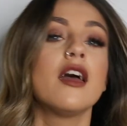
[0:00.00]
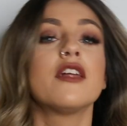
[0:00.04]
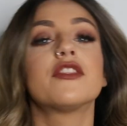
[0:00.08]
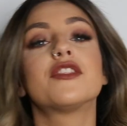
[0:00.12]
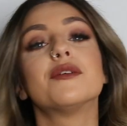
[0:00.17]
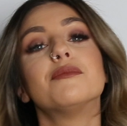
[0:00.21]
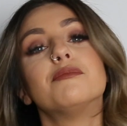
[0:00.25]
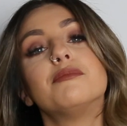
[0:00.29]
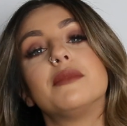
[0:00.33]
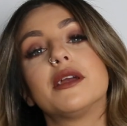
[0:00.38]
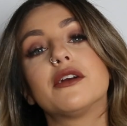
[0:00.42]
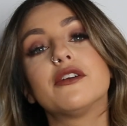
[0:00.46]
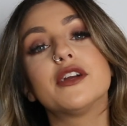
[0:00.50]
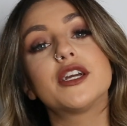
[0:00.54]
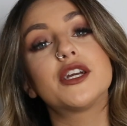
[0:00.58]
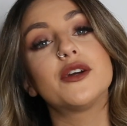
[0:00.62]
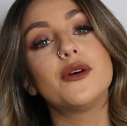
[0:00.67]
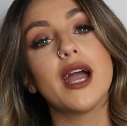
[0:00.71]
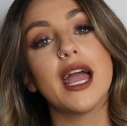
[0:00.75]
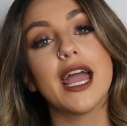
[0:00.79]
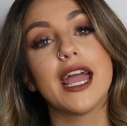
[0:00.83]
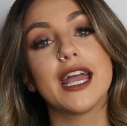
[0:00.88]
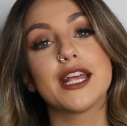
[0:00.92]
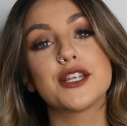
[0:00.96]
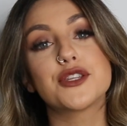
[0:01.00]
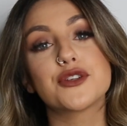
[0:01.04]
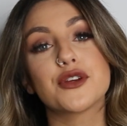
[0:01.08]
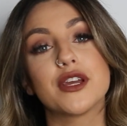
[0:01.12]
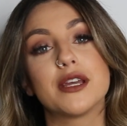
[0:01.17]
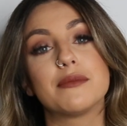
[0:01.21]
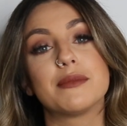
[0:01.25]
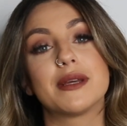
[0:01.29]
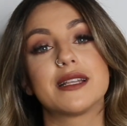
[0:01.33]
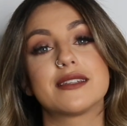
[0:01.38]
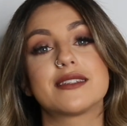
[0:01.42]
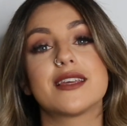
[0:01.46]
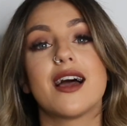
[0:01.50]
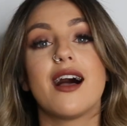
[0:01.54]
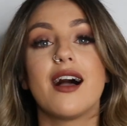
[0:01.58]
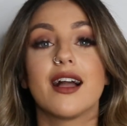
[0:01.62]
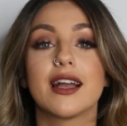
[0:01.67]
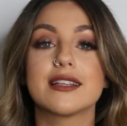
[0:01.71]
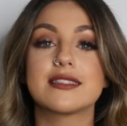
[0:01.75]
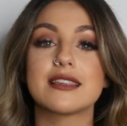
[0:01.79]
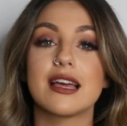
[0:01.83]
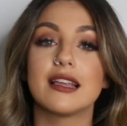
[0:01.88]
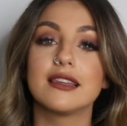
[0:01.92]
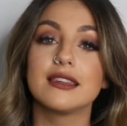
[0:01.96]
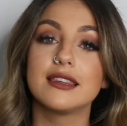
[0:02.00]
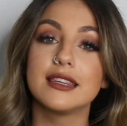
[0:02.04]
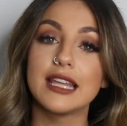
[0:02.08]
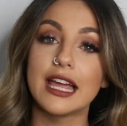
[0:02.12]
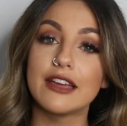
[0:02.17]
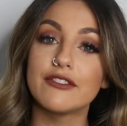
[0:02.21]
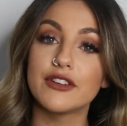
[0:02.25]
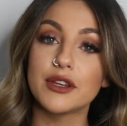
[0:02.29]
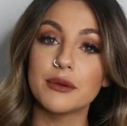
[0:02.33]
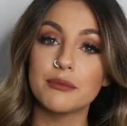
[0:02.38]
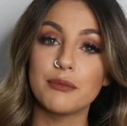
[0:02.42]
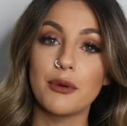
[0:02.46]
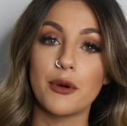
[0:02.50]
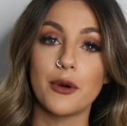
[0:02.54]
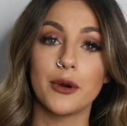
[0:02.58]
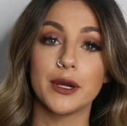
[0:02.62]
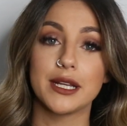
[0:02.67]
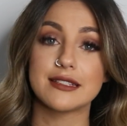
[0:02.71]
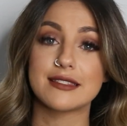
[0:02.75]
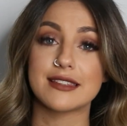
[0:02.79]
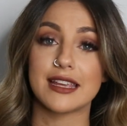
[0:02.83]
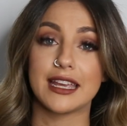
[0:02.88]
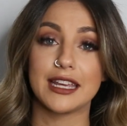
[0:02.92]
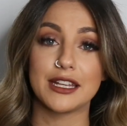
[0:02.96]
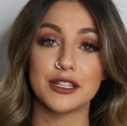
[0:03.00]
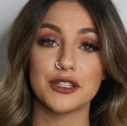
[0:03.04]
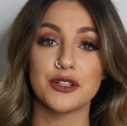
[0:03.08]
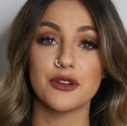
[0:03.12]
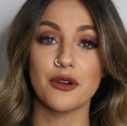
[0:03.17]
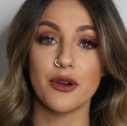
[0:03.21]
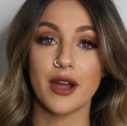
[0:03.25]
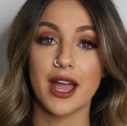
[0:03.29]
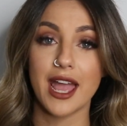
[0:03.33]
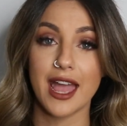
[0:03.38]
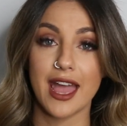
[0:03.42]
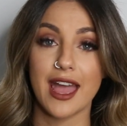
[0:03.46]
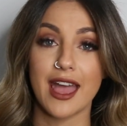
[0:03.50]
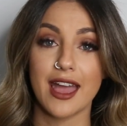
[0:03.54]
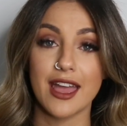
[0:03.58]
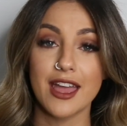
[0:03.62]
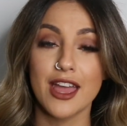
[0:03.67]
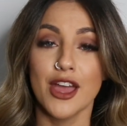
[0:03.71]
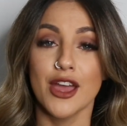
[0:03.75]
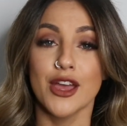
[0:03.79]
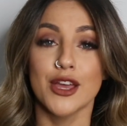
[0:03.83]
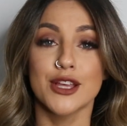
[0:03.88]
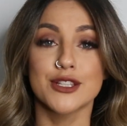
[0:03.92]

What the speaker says: The Miracle Hair Treatment targets 11 points in your hair.